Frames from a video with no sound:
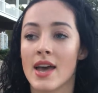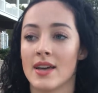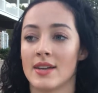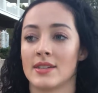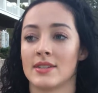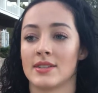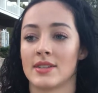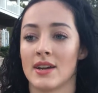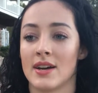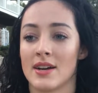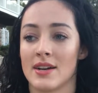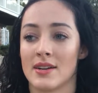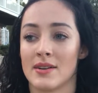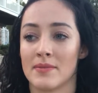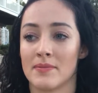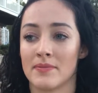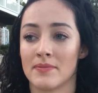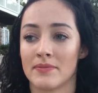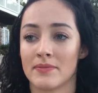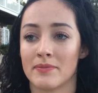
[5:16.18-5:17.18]
And
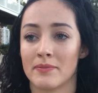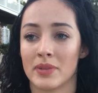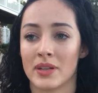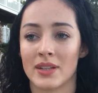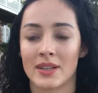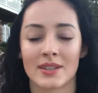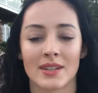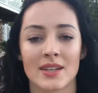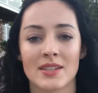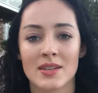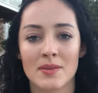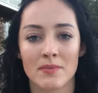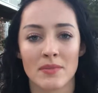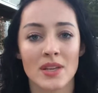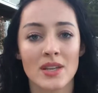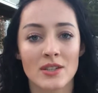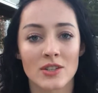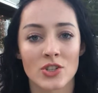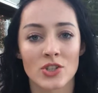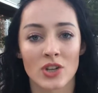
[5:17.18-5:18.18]
but it doesn't
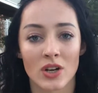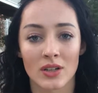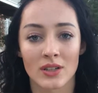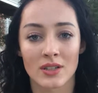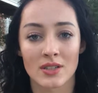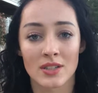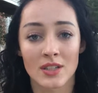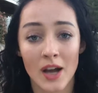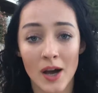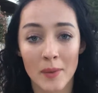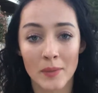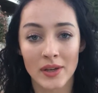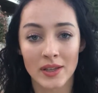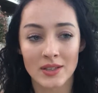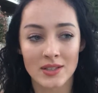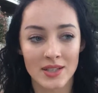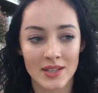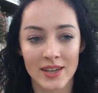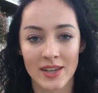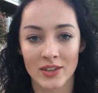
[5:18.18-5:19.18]
mean a shark is
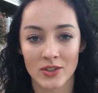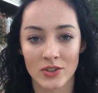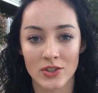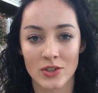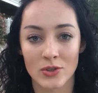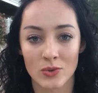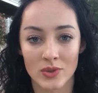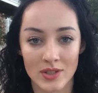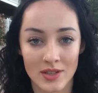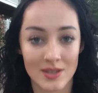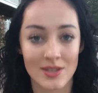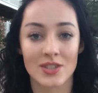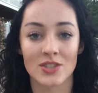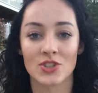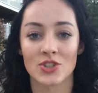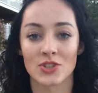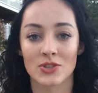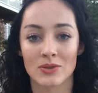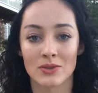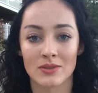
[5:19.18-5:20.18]
coming to kill you and
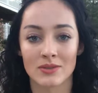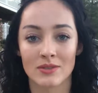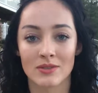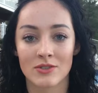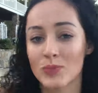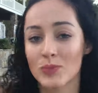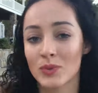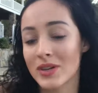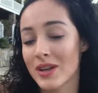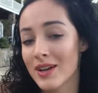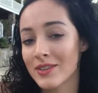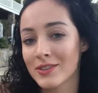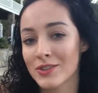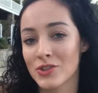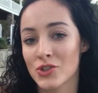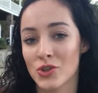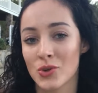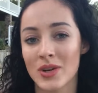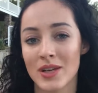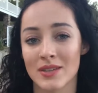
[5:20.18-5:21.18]
eat you. We're not their
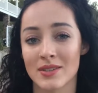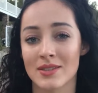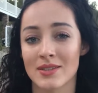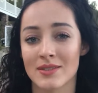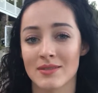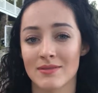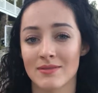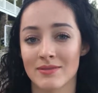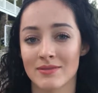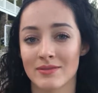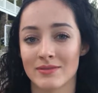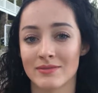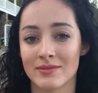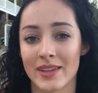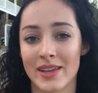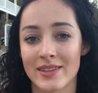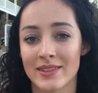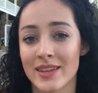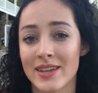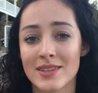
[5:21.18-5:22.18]
choice.
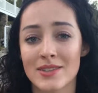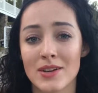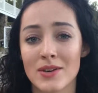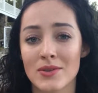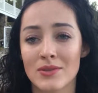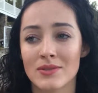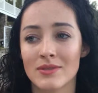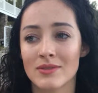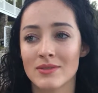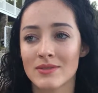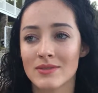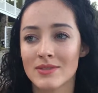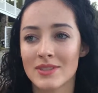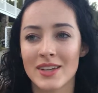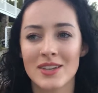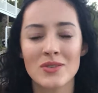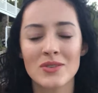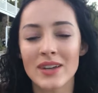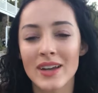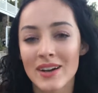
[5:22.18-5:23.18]
Like, they don't
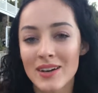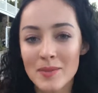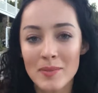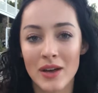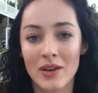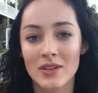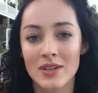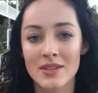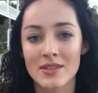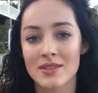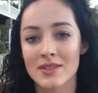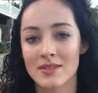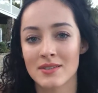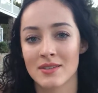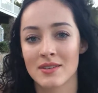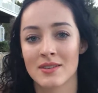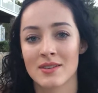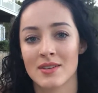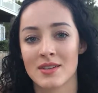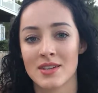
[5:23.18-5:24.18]
care about us.
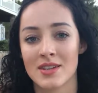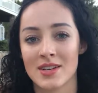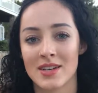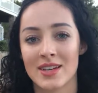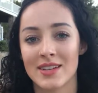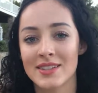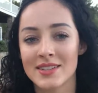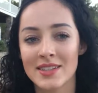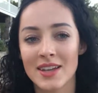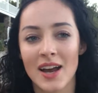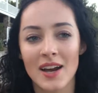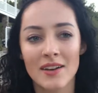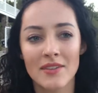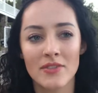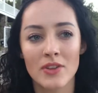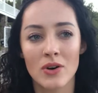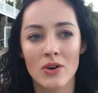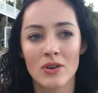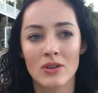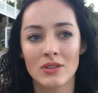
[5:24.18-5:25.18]
And it's kind
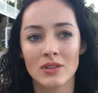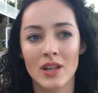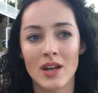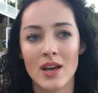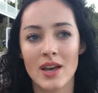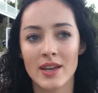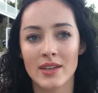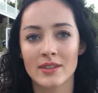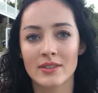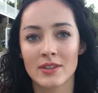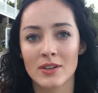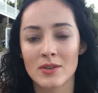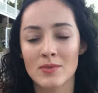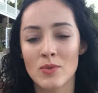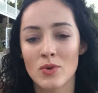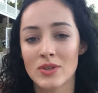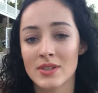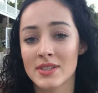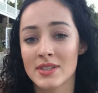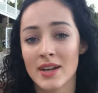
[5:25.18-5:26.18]
of the whole, like, they're
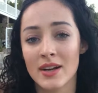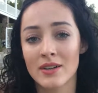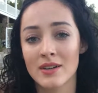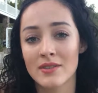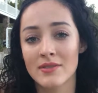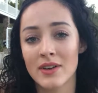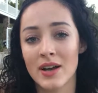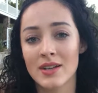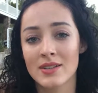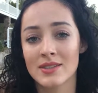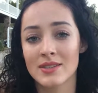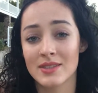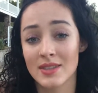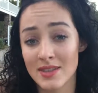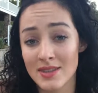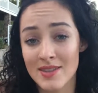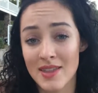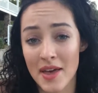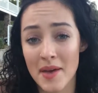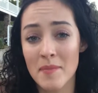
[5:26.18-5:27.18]
more scared of us
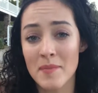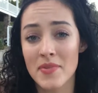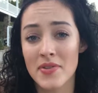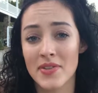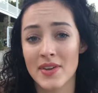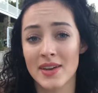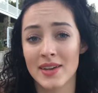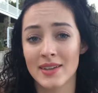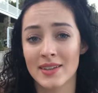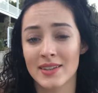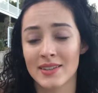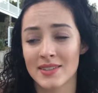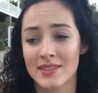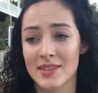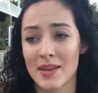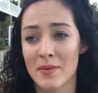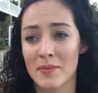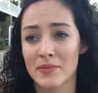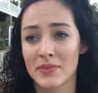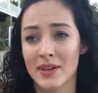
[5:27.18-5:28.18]
than them thing,
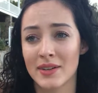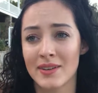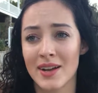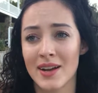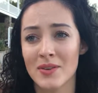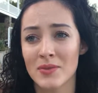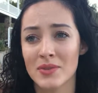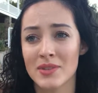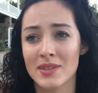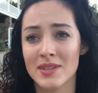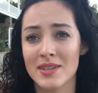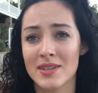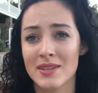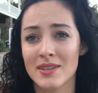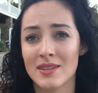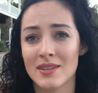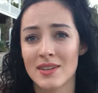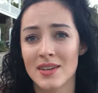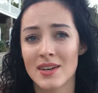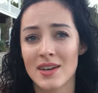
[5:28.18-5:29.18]
except they're not
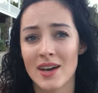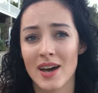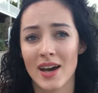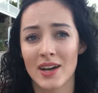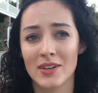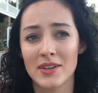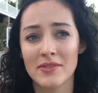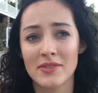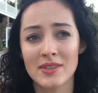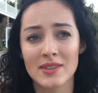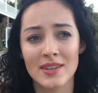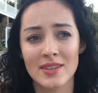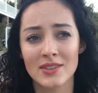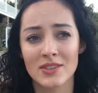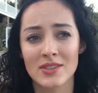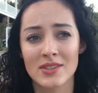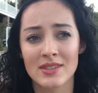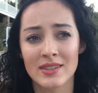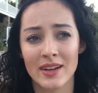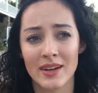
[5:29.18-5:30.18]
really, I don't even think
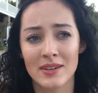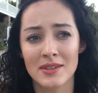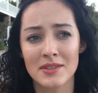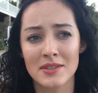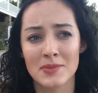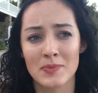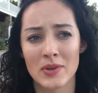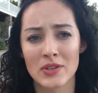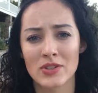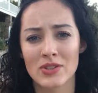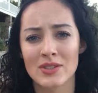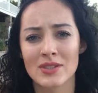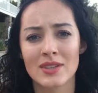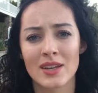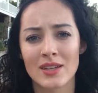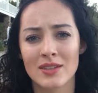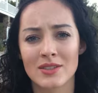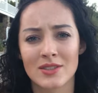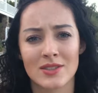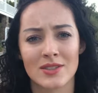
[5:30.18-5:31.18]
they're scared as much as
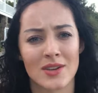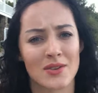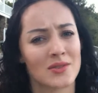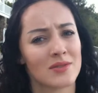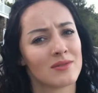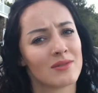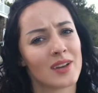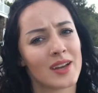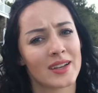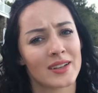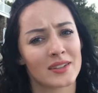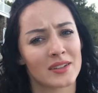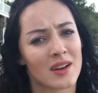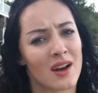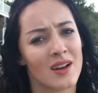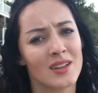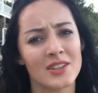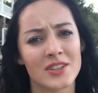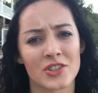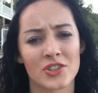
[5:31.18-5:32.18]
they don't
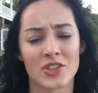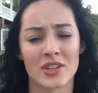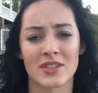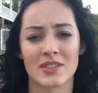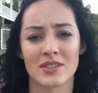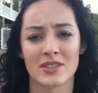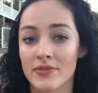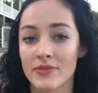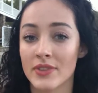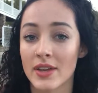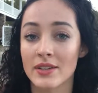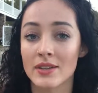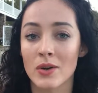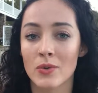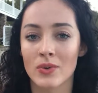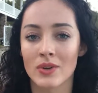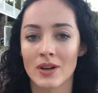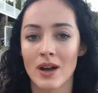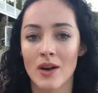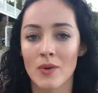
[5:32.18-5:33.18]
acknowledge us. If they
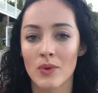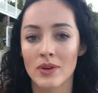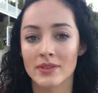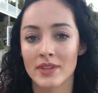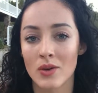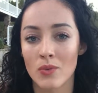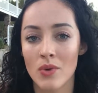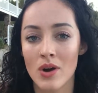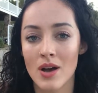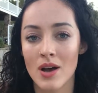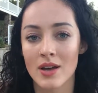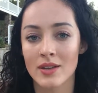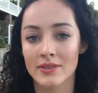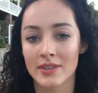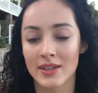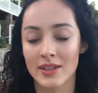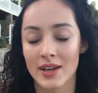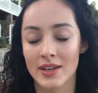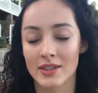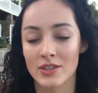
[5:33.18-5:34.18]
know we're not what they want,
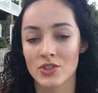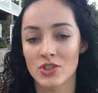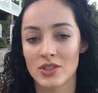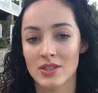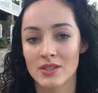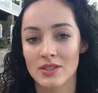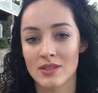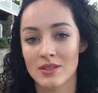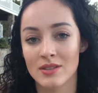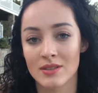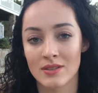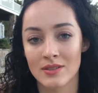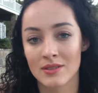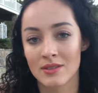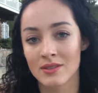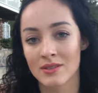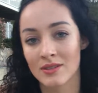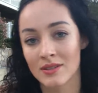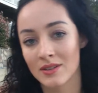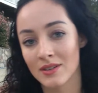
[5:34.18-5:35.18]
they kind of just
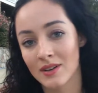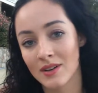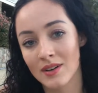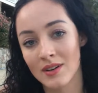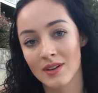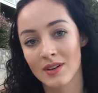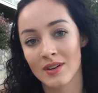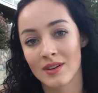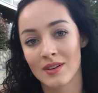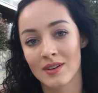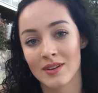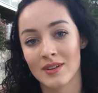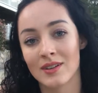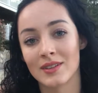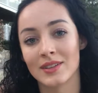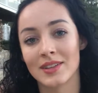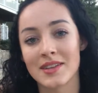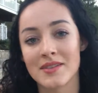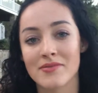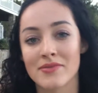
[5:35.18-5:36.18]

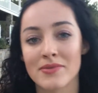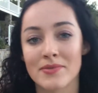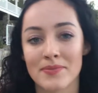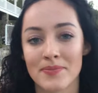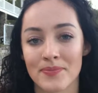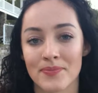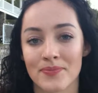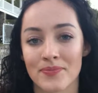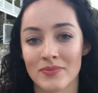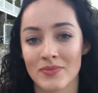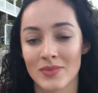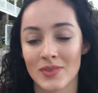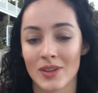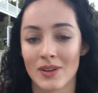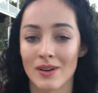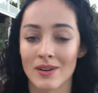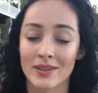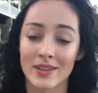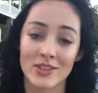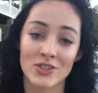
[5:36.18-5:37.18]
leave.
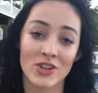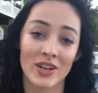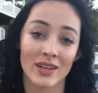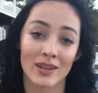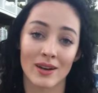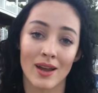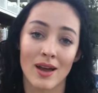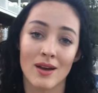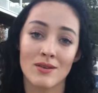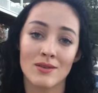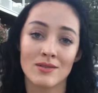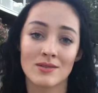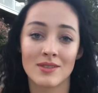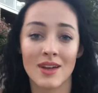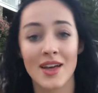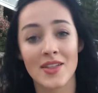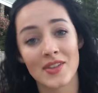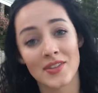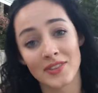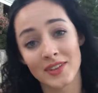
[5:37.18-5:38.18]
Or they check it out,
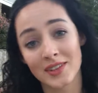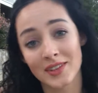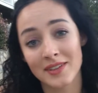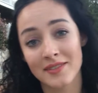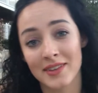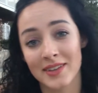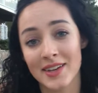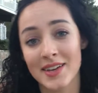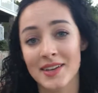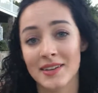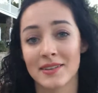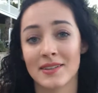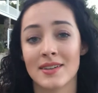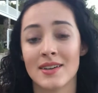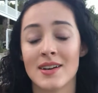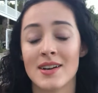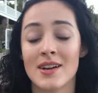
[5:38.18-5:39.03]
and then they leave again.